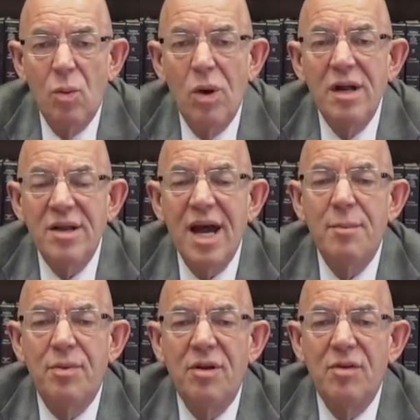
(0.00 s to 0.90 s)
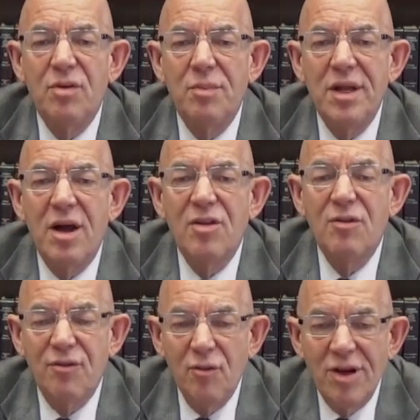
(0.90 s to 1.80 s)
One time period would be on
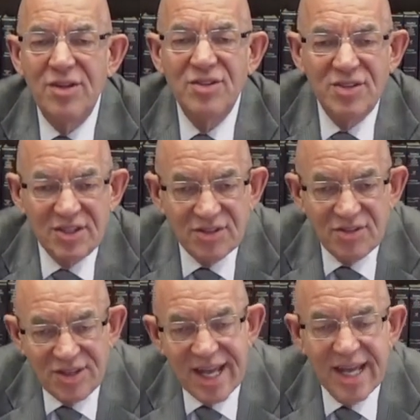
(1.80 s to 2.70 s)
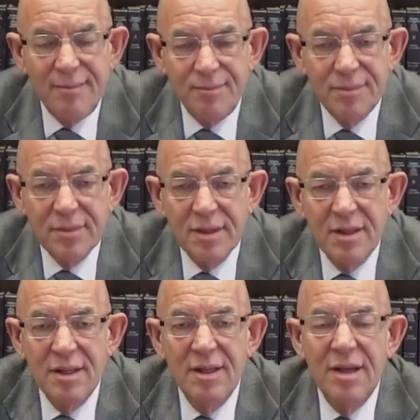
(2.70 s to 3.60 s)
the 46th day
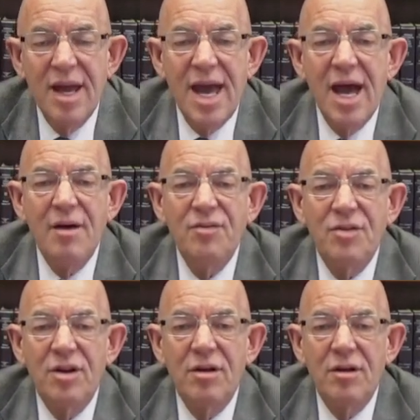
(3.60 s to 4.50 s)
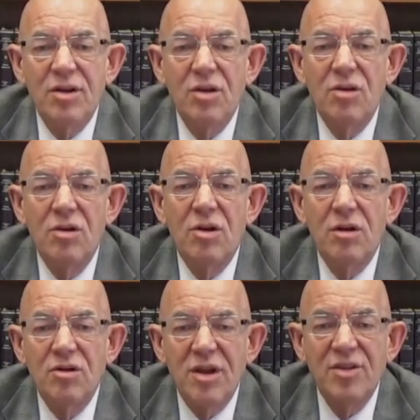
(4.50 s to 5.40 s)
after
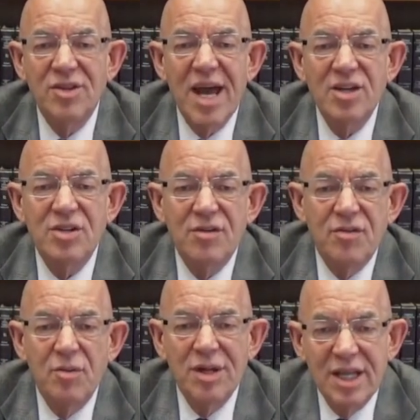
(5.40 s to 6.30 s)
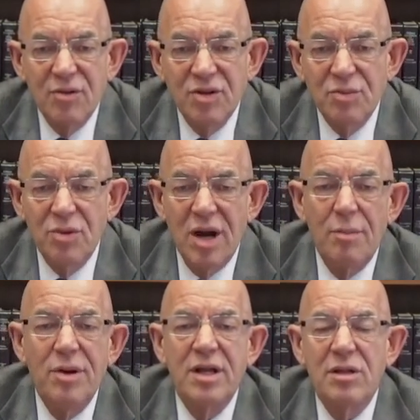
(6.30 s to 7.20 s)
your transaction for relinquished
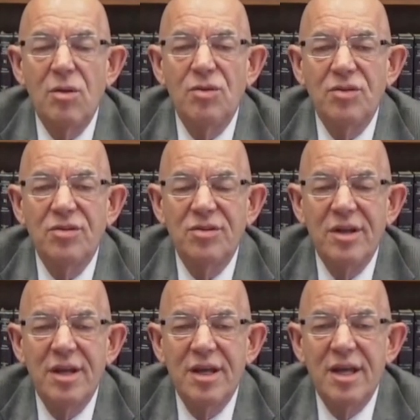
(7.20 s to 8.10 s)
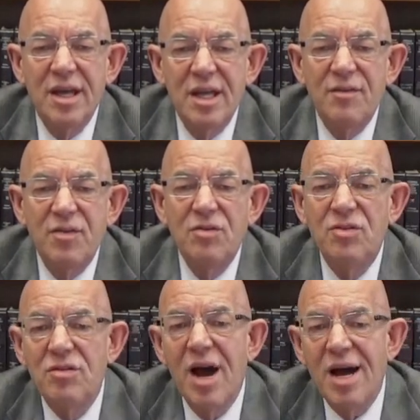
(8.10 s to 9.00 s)
property closes. If you
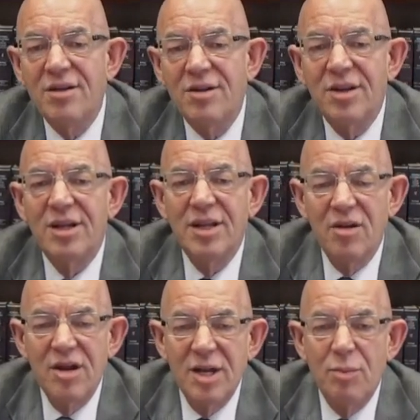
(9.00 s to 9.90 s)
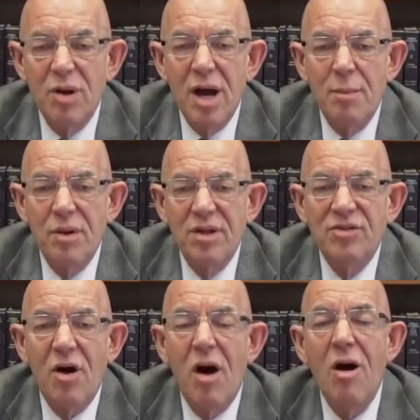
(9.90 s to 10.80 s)
do not declare any
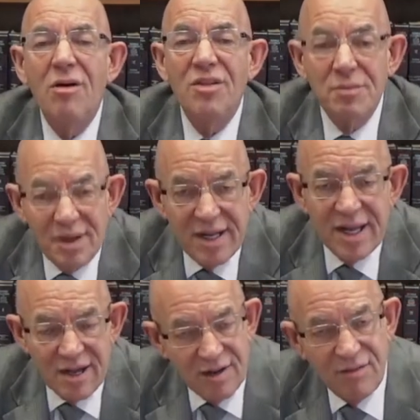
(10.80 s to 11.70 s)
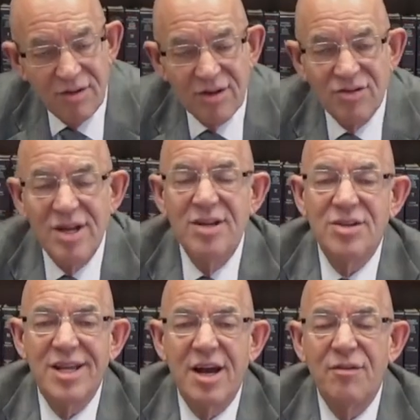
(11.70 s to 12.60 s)
properties, all the money out of your
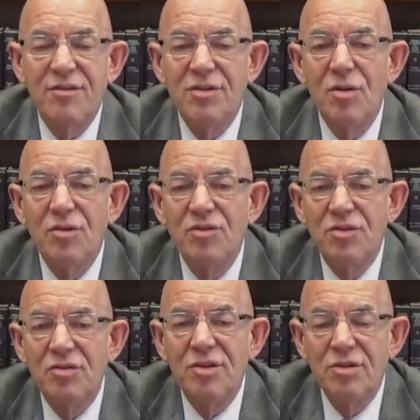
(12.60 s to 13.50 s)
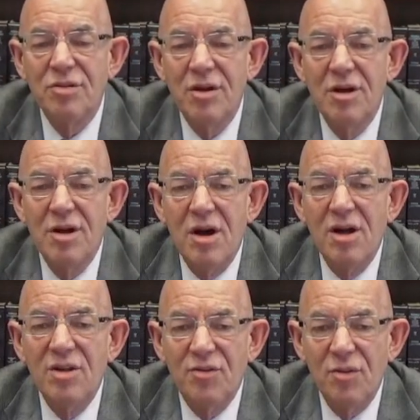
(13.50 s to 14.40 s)
exchange account flows to you
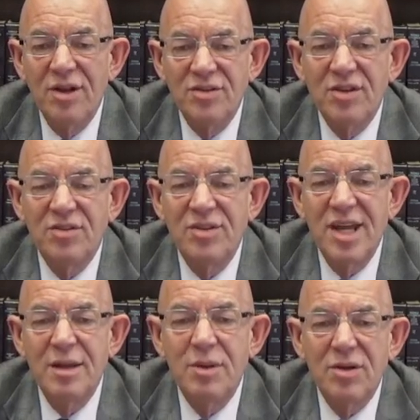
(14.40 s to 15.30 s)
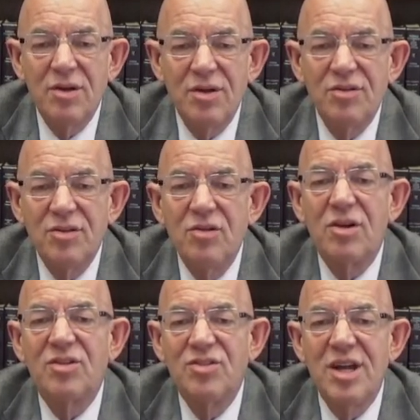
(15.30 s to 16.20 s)
on the 46th day because
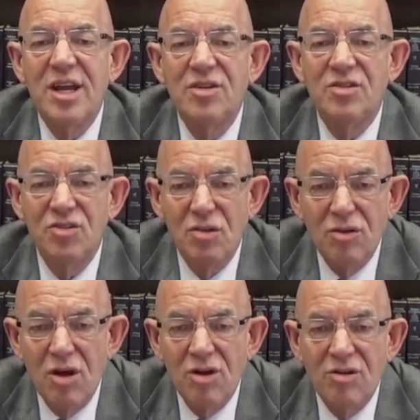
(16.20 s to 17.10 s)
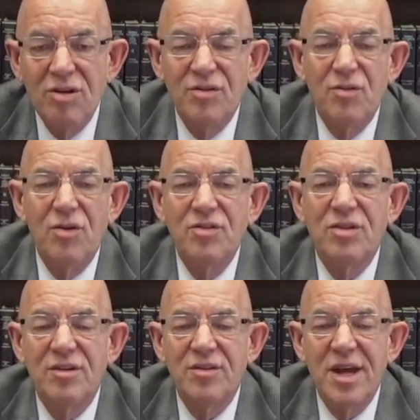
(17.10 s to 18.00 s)
your exchange is no longer in
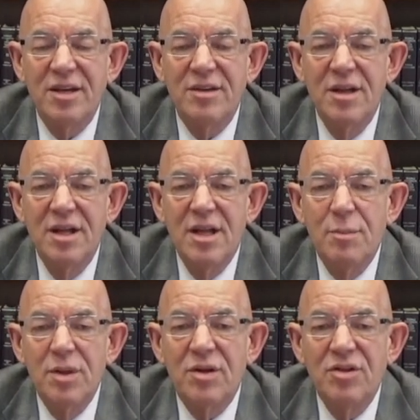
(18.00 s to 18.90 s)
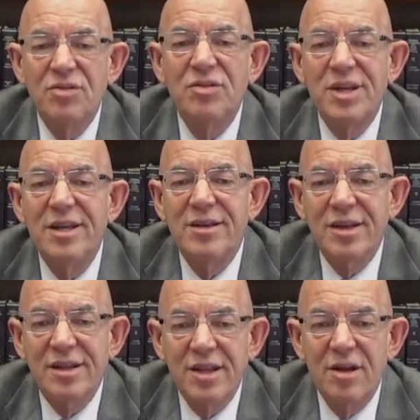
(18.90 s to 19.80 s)
force and effect because you didn't
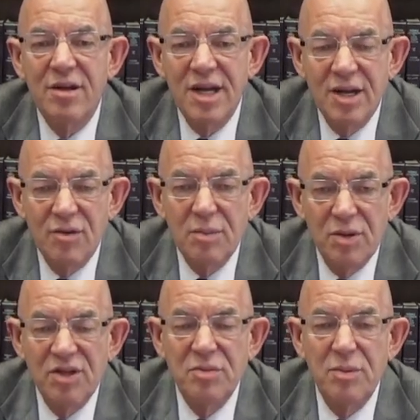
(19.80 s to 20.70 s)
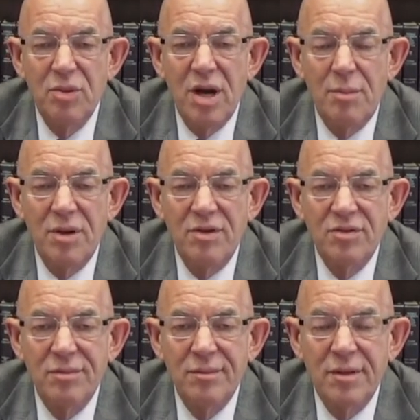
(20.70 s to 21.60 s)
declare any replacement
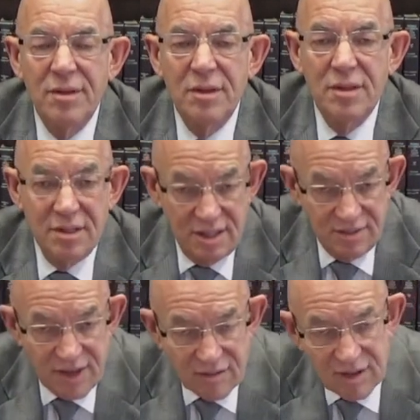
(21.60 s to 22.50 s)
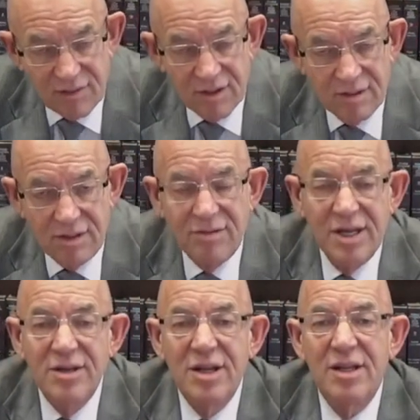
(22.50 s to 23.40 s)
properties. If, however, you
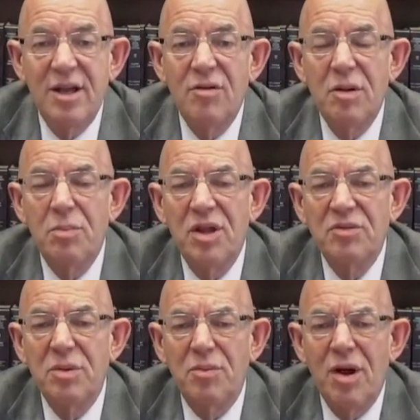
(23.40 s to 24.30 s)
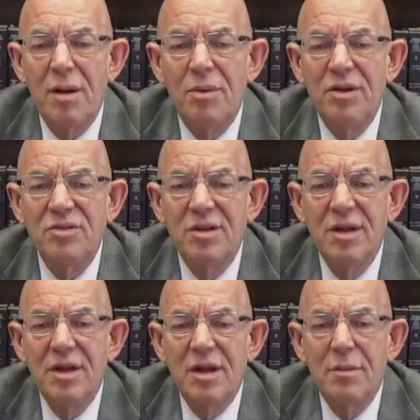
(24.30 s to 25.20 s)
did declare replacement properties
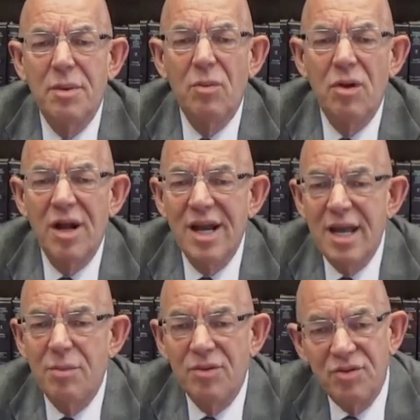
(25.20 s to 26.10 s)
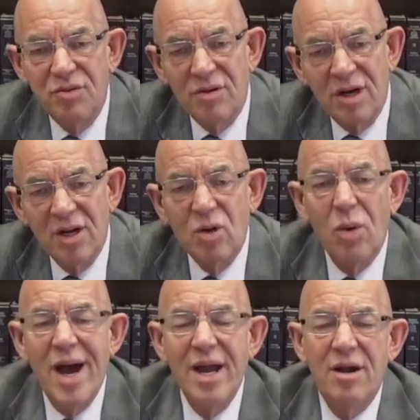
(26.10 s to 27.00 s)
but were unable to
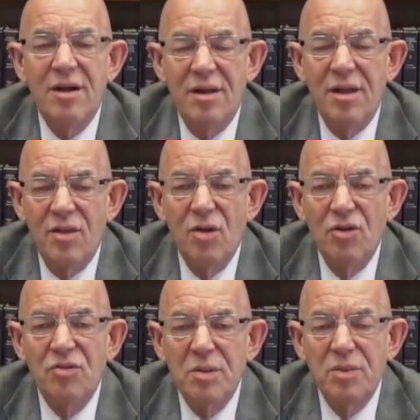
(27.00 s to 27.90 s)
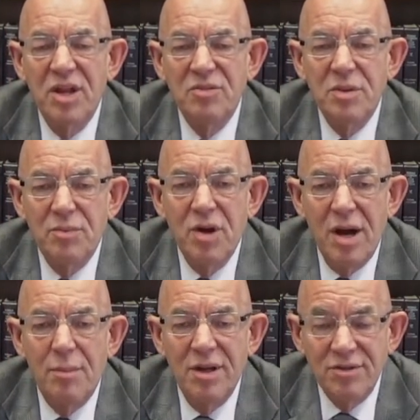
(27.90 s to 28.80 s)
acquire those replacement
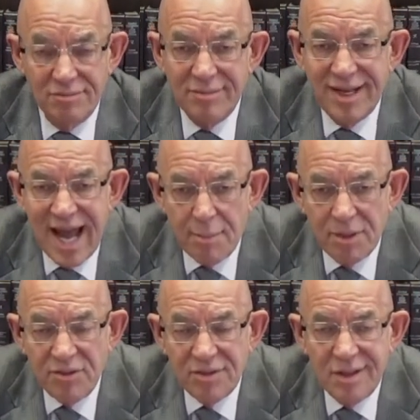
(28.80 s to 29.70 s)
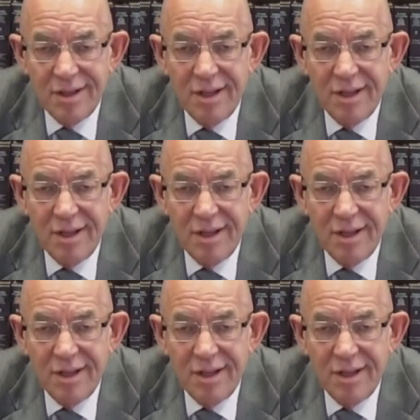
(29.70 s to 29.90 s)
properties, it happens,